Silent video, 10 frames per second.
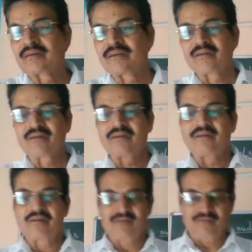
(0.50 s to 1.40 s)

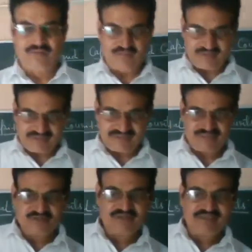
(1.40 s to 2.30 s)
Good morning,
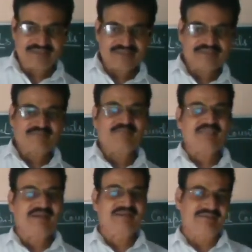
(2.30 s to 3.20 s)
students,
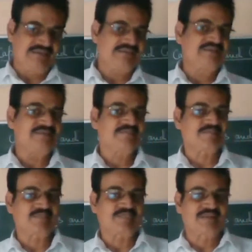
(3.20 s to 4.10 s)
and Jai Hind.
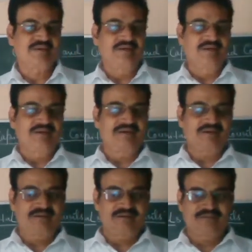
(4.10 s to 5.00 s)

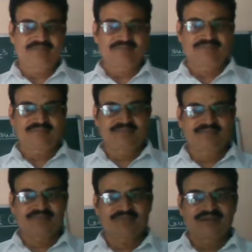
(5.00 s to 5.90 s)
Uh,
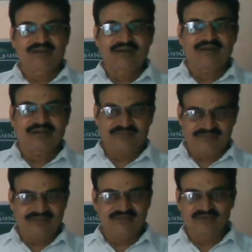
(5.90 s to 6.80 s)
After
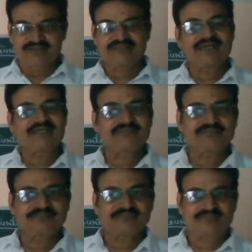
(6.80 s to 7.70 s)
a long time,
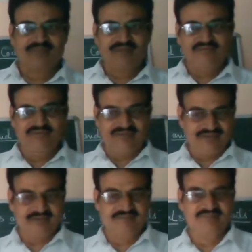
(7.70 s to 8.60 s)
we
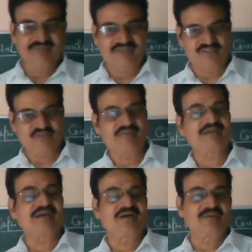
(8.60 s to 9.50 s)
are
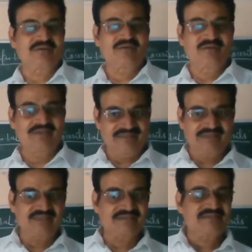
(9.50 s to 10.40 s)
resuming our online
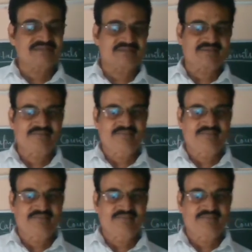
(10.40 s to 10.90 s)
classes,